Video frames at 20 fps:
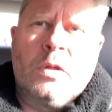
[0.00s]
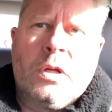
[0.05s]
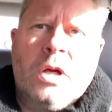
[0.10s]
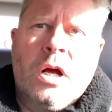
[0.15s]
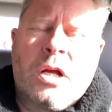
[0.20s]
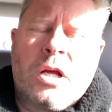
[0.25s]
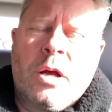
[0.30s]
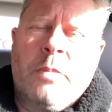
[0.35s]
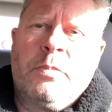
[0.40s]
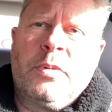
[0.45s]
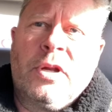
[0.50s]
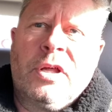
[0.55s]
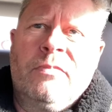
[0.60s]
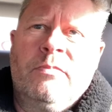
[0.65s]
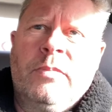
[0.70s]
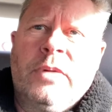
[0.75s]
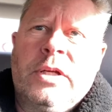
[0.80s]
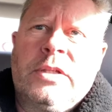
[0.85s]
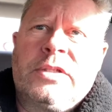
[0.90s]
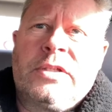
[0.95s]
a couple of
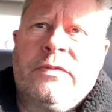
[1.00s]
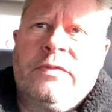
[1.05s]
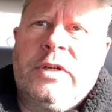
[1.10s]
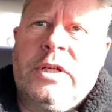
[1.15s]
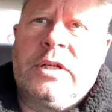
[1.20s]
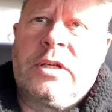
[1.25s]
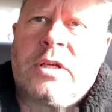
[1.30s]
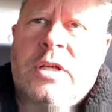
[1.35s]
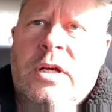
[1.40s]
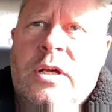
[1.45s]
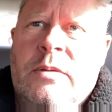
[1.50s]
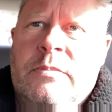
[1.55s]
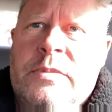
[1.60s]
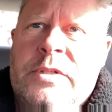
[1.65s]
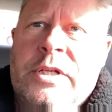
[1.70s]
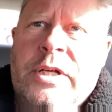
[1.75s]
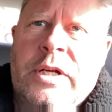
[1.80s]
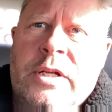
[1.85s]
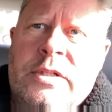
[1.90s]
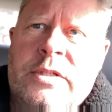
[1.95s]
months of income
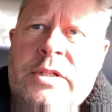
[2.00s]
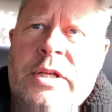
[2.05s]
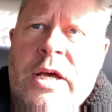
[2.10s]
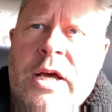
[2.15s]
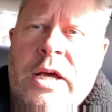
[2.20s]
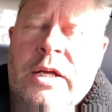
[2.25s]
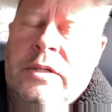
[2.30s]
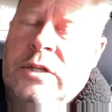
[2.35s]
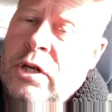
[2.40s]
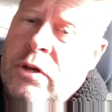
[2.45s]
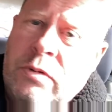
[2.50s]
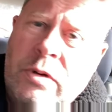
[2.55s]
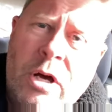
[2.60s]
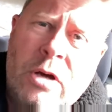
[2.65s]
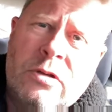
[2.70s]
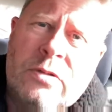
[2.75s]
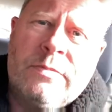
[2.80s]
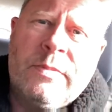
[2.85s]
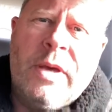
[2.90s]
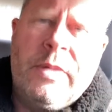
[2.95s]
set aside? Who
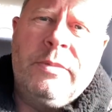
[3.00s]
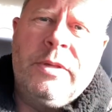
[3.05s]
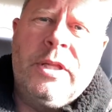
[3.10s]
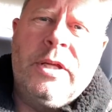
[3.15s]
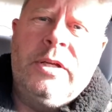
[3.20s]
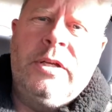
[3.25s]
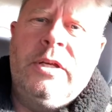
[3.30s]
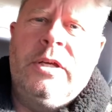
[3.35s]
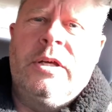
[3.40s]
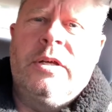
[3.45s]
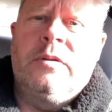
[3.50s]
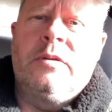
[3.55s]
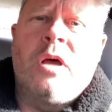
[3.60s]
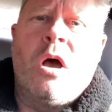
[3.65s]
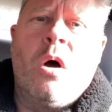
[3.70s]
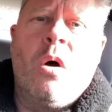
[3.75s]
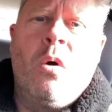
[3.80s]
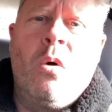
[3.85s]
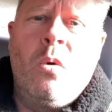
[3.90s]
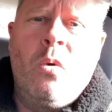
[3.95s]
knows? Maybe they did.
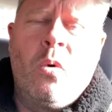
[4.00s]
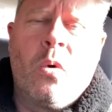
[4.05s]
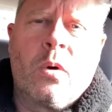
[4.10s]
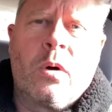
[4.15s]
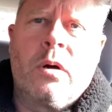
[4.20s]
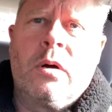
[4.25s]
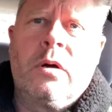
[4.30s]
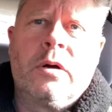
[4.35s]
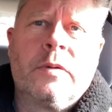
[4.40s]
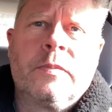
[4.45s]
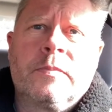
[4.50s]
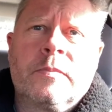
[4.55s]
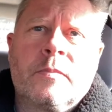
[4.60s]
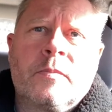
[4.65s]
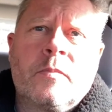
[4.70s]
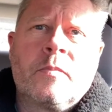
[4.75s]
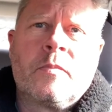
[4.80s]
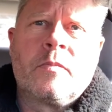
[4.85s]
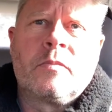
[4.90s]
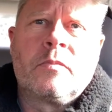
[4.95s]
Or
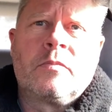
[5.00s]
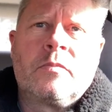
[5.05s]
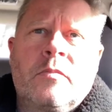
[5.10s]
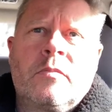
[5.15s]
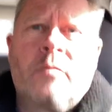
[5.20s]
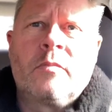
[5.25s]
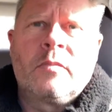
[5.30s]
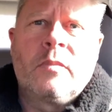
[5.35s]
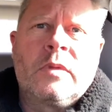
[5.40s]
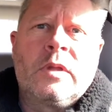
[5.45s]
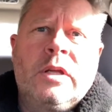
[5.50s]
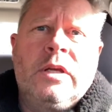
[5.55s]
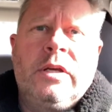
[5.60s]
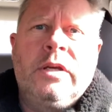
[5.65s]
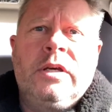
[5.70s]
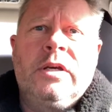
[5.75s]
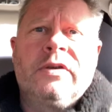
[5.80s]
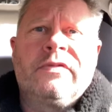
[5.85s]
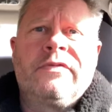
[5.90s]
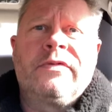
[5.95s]

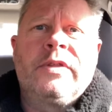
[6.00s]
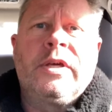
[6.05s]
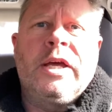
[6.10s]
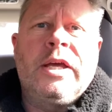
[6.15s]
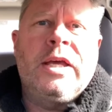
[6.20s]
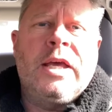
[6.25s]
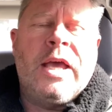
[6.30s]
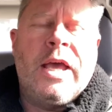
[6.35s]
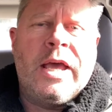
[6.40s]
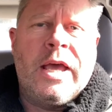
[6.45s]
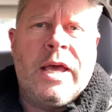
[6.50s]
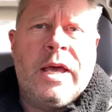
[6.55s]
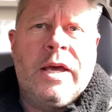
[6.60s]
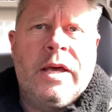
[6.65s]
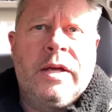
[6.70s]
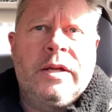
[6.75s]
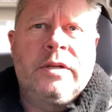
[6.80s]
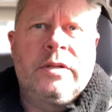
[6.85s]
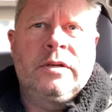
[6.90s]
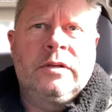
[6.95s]
if they
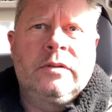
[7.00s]
had